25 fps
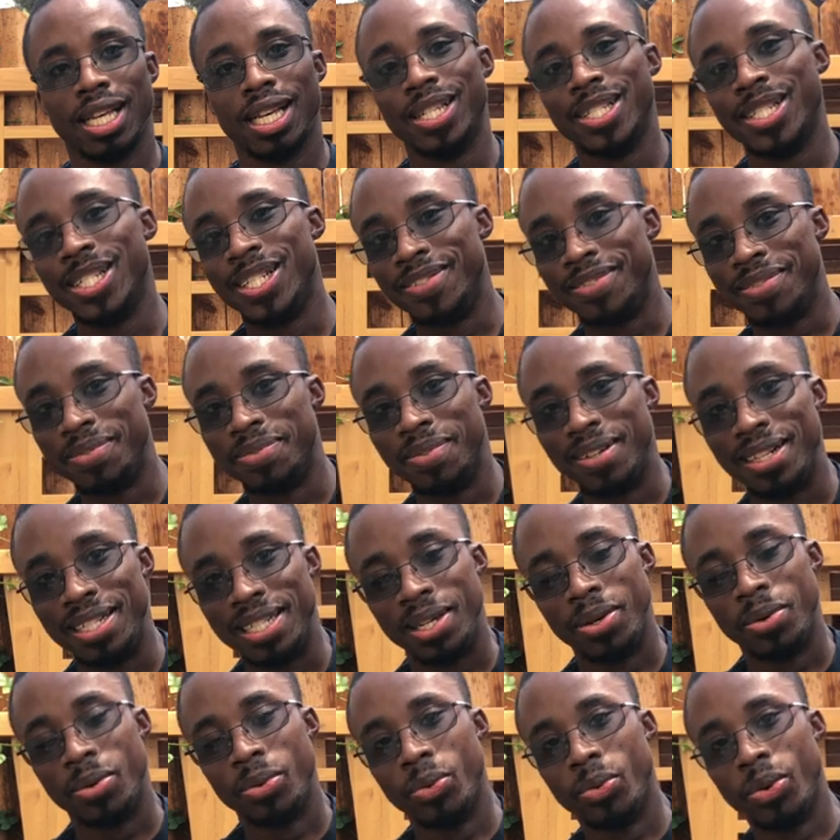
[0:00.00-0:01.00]
Hello
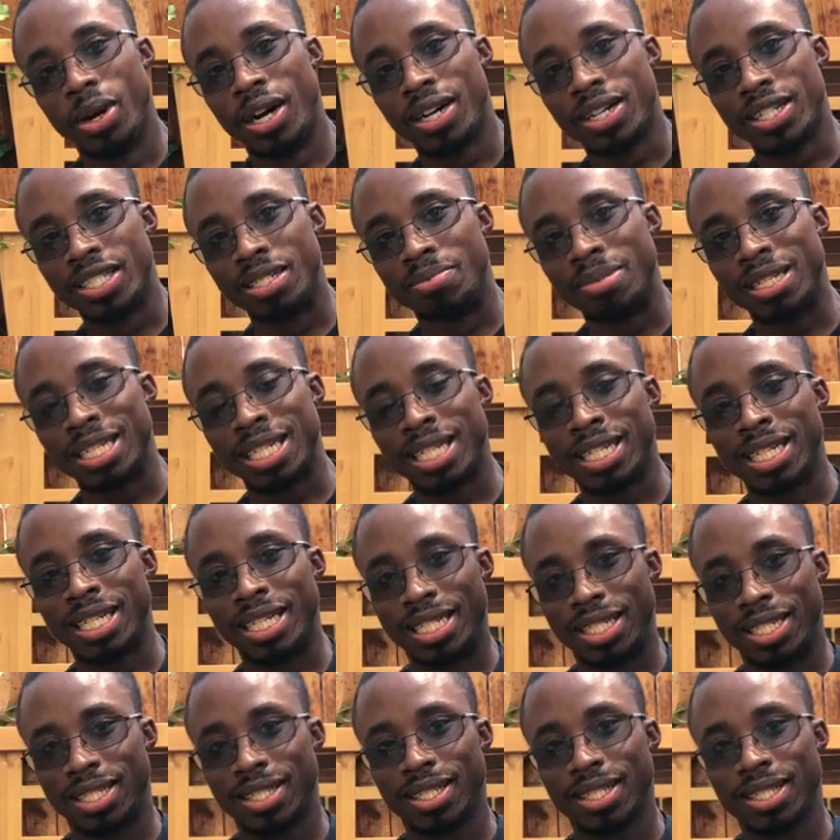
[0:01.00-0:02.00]
everyone and welcome
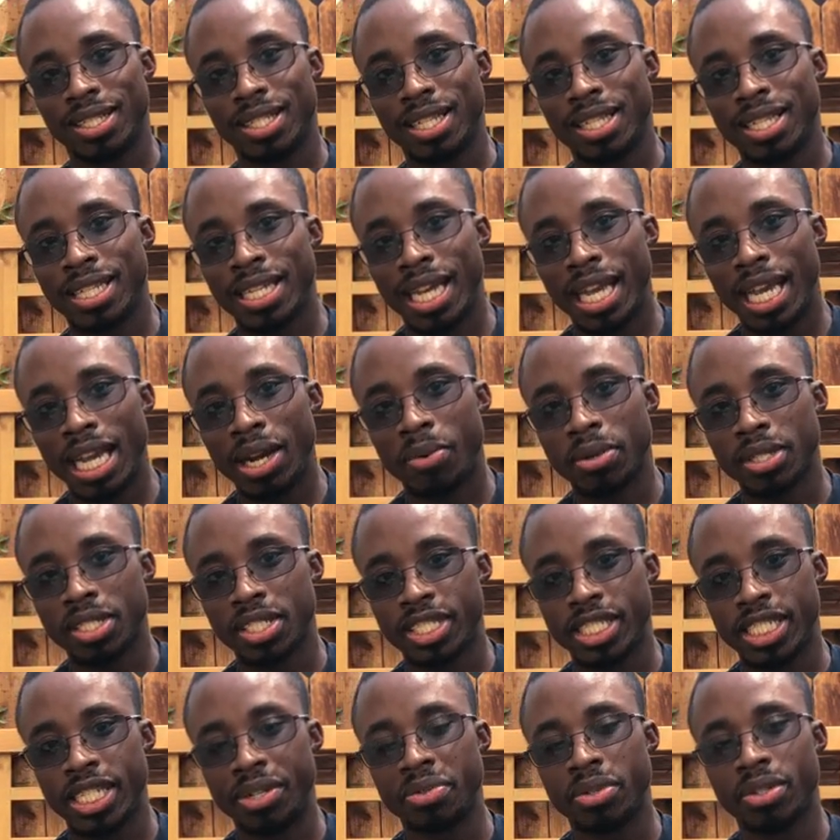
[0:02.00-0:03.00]
again. Today I want to
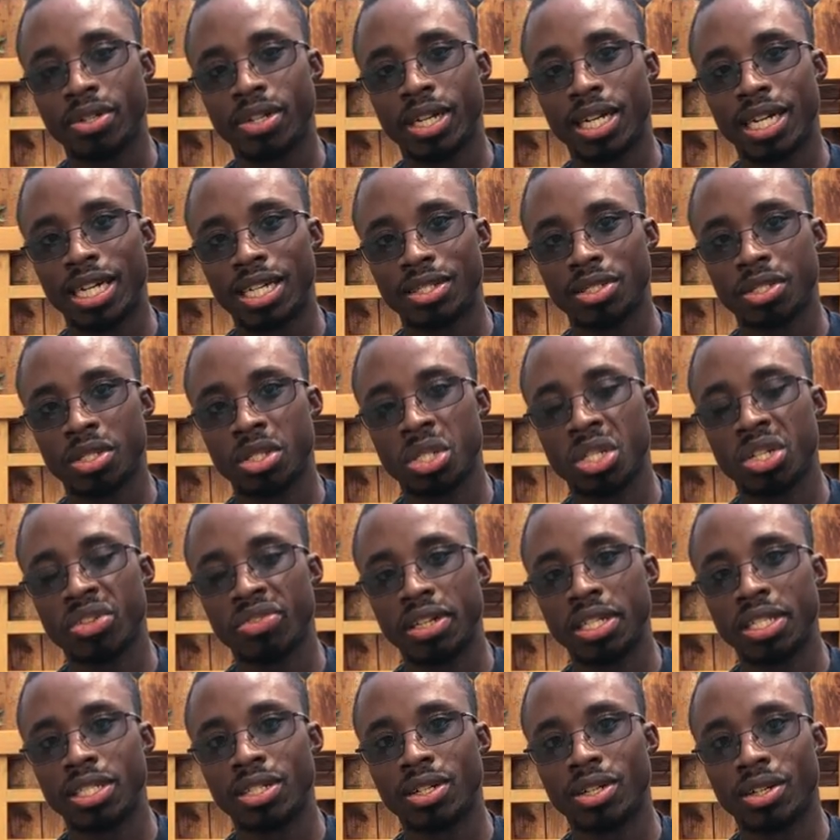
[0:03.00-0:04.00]
share with you how to
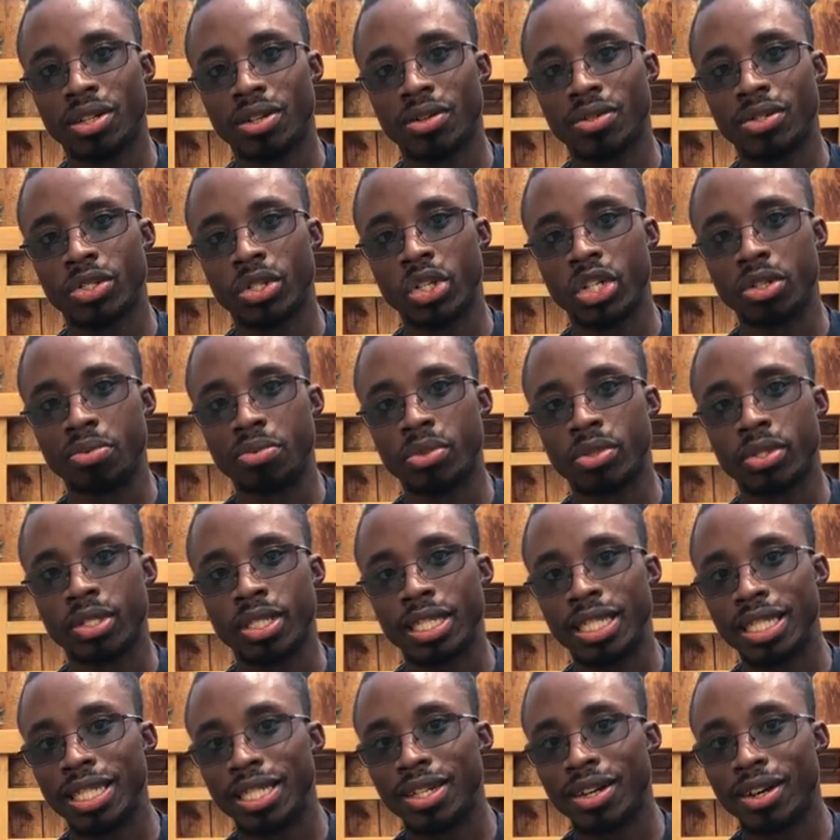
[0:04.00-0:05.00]
create your own herbal
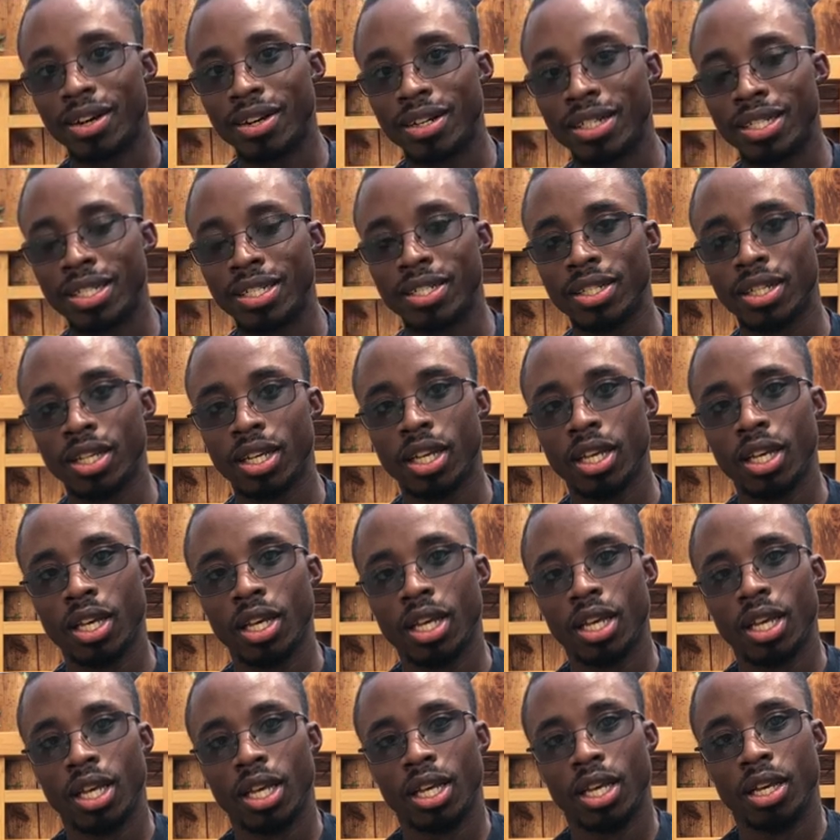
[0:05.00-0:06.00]
tea garden.
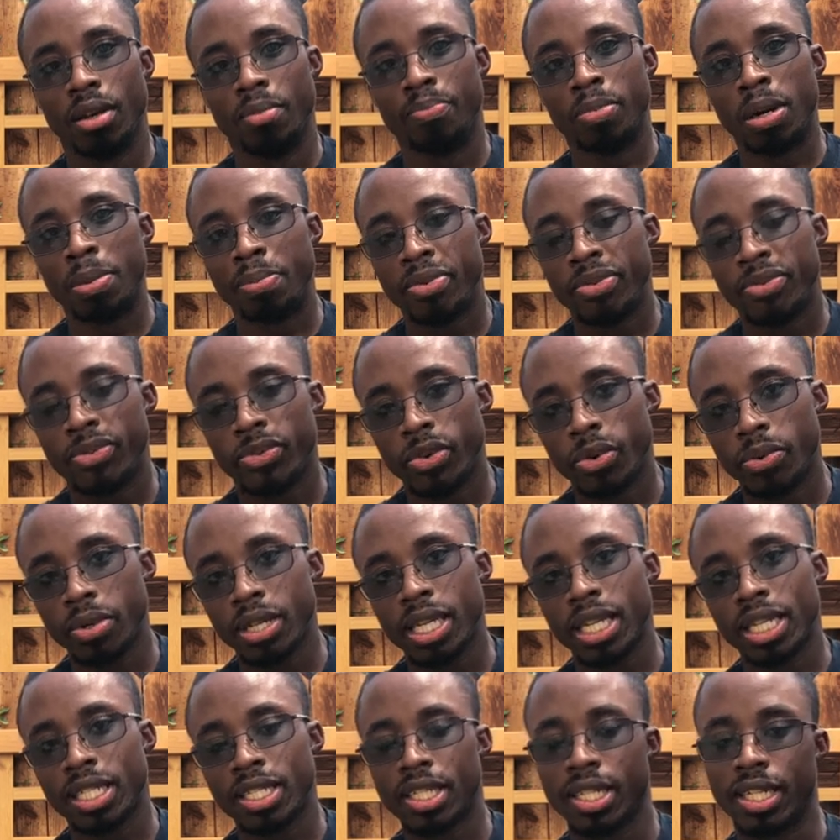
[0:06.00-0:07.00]
But before we
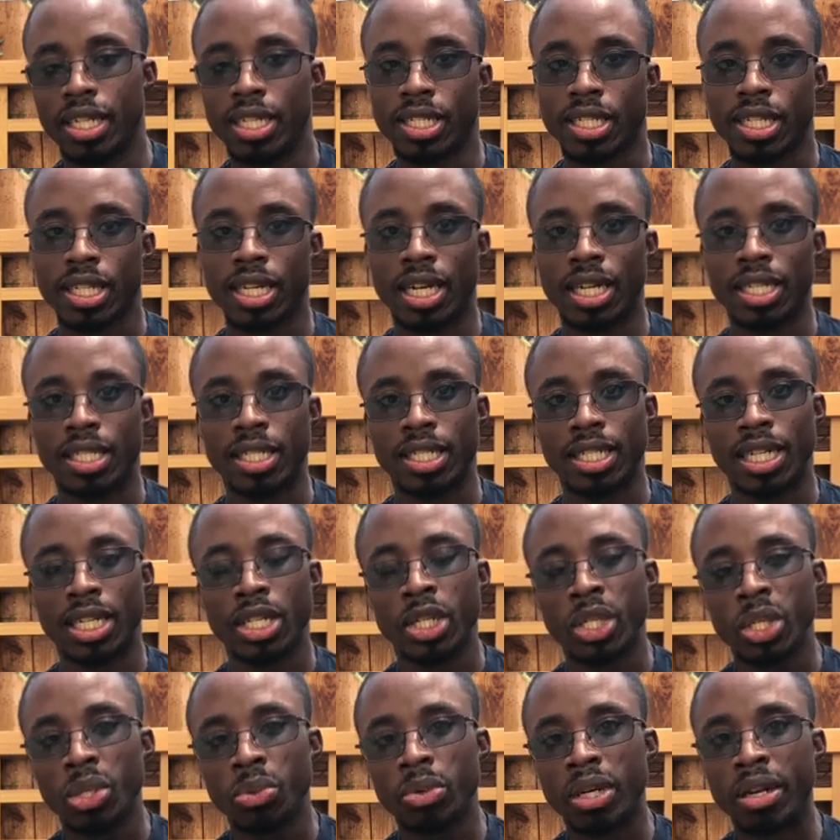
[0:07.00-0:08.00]
get to this content, I
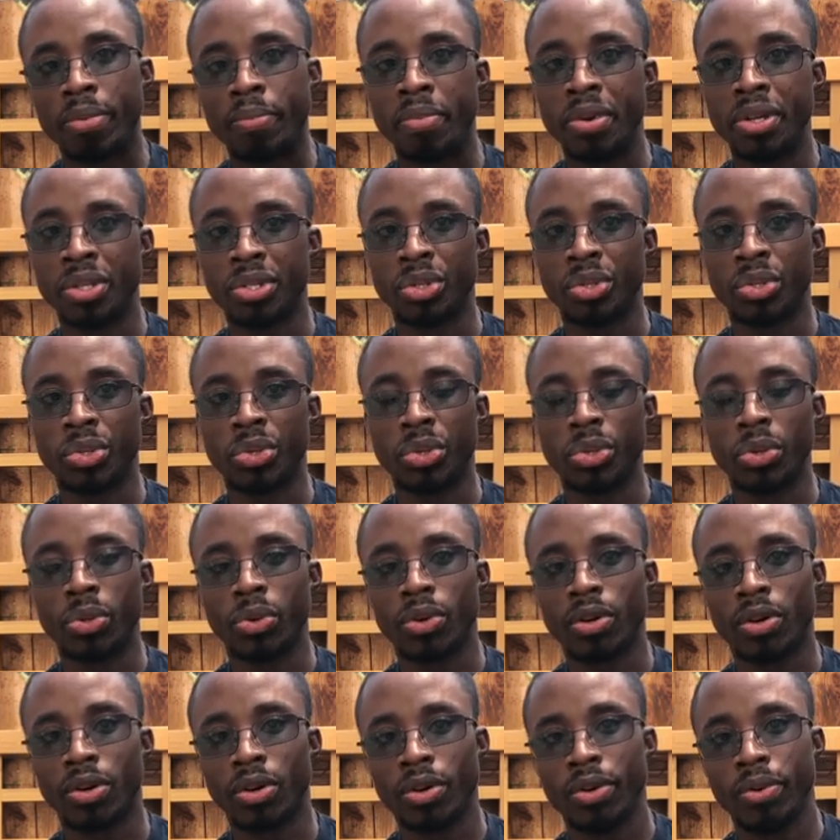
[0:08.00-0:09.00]
do want to mention to you
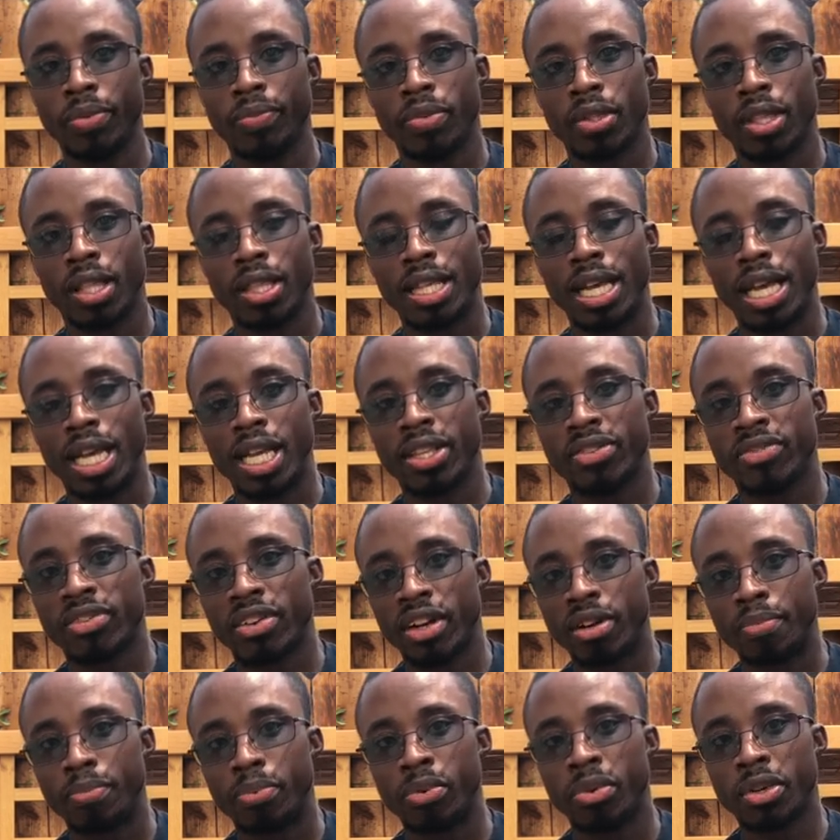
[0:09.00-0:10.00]
all that it's
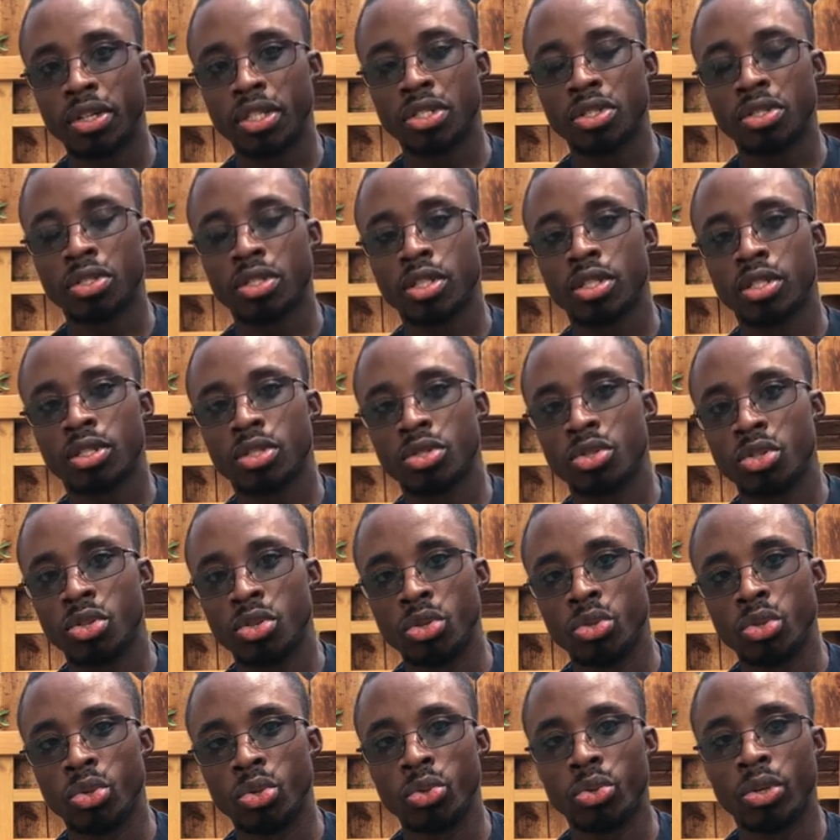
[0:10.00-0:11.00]
very important
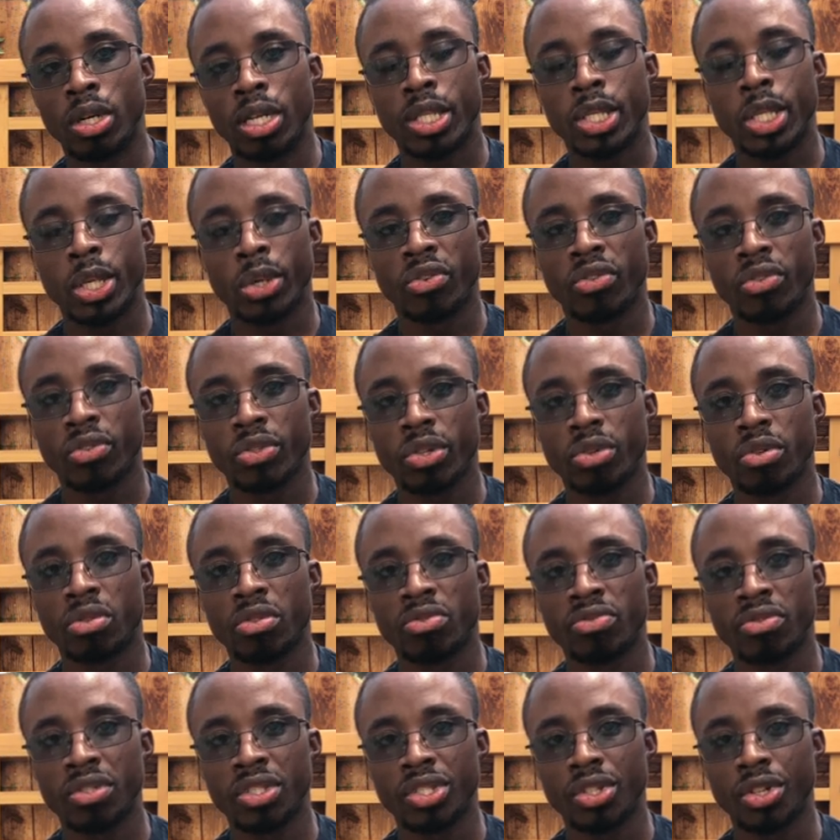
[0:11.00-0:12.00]
you do a thorough, thorough
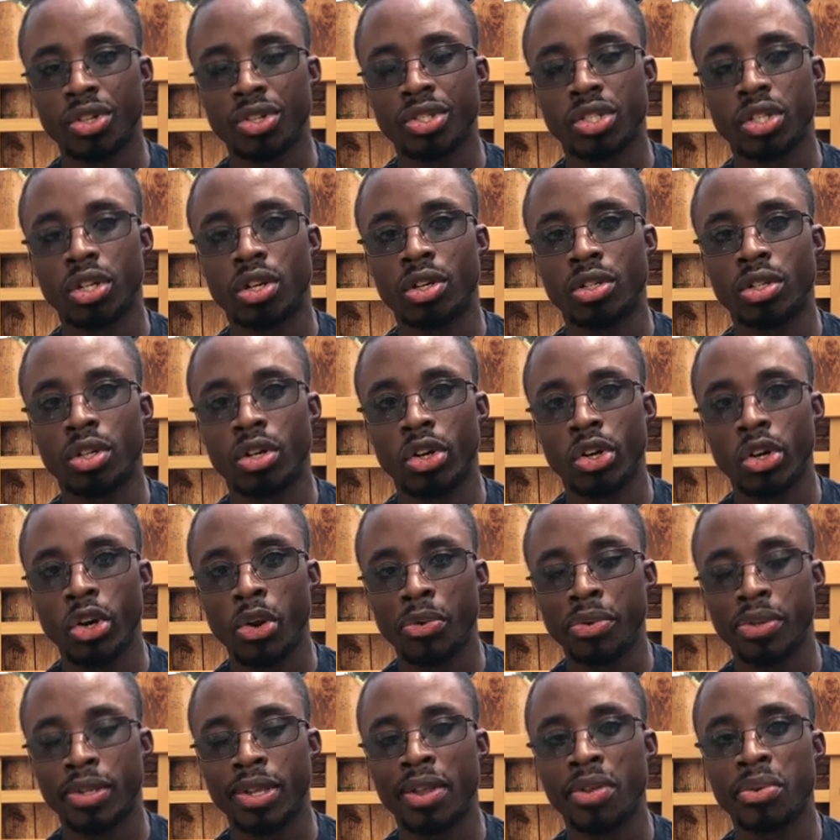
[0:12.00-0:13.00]
research on
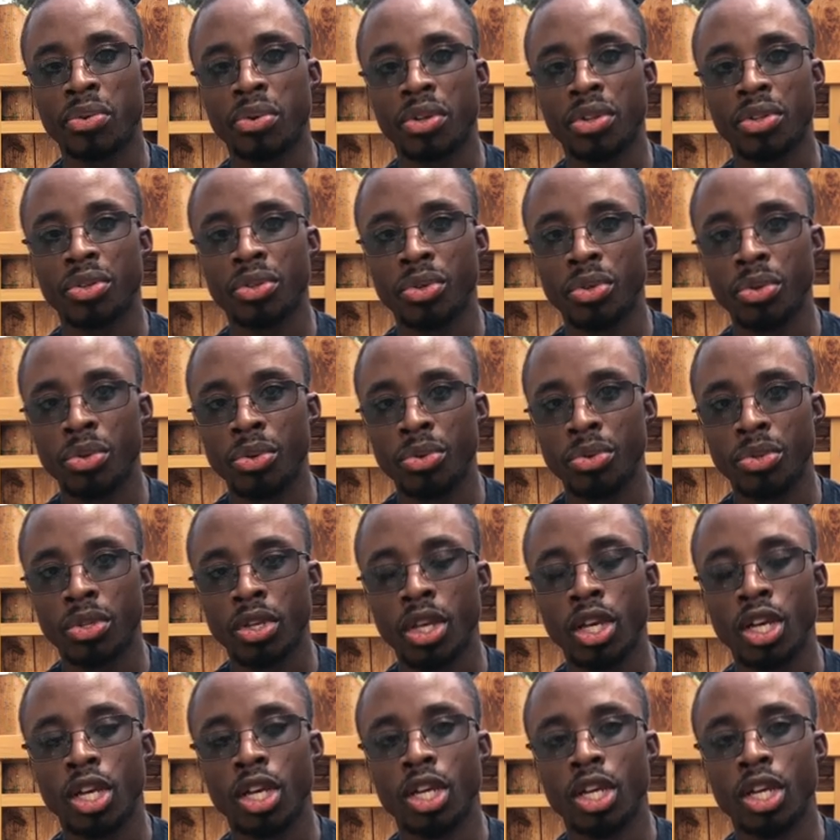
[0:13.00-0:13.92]
herbs that you can use